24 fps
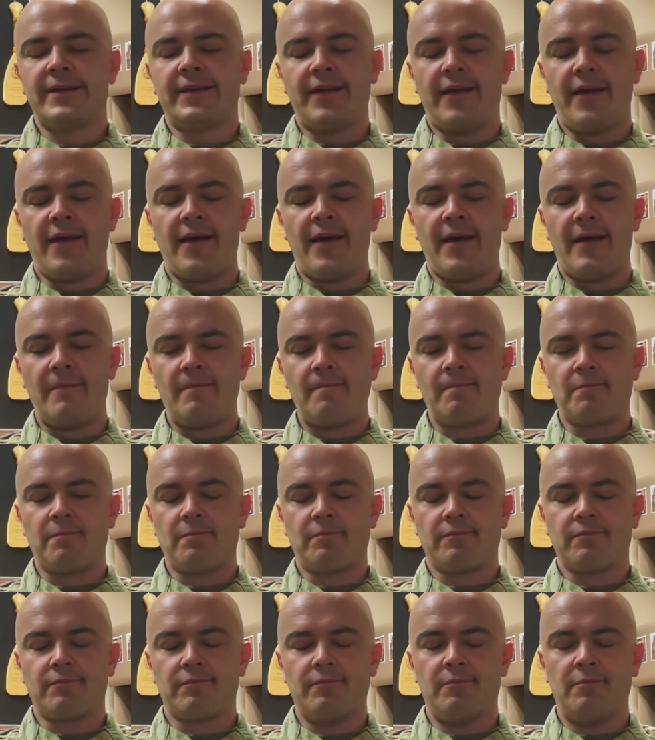Um,
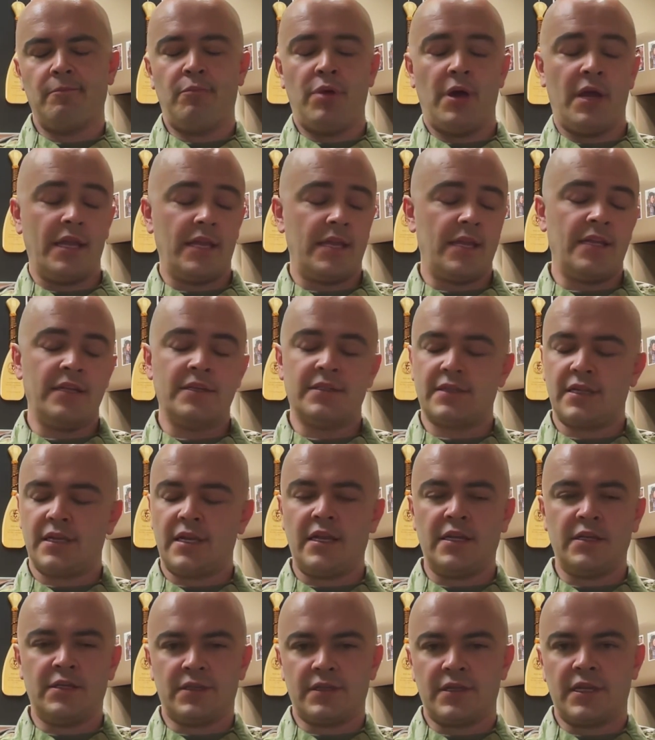but he's
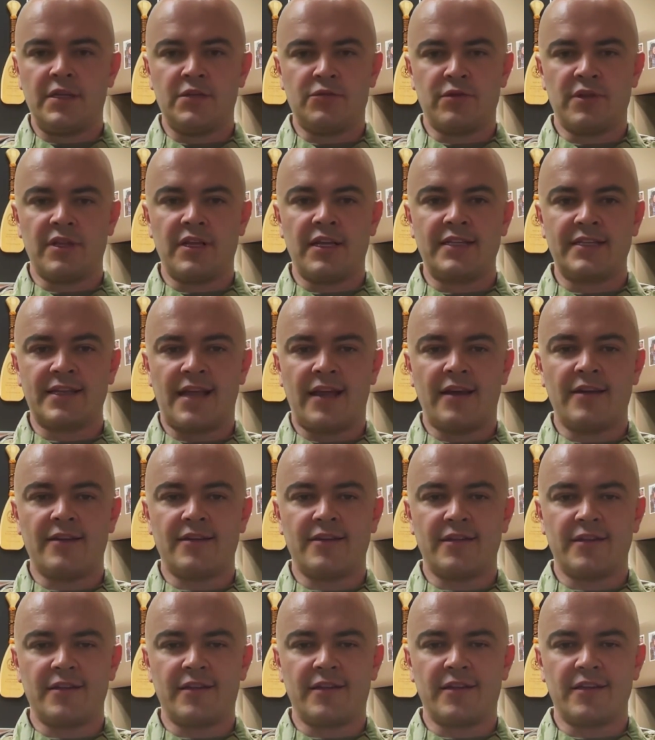really excited
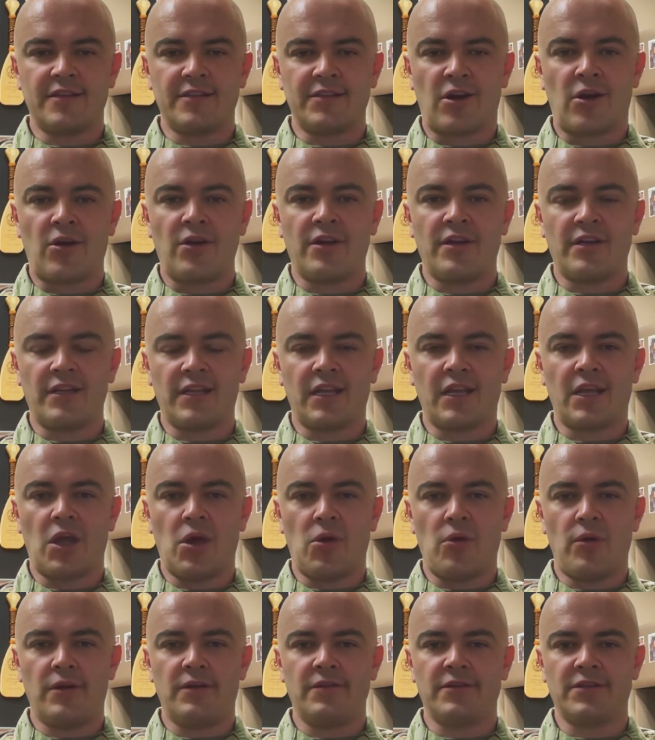to get started and get going.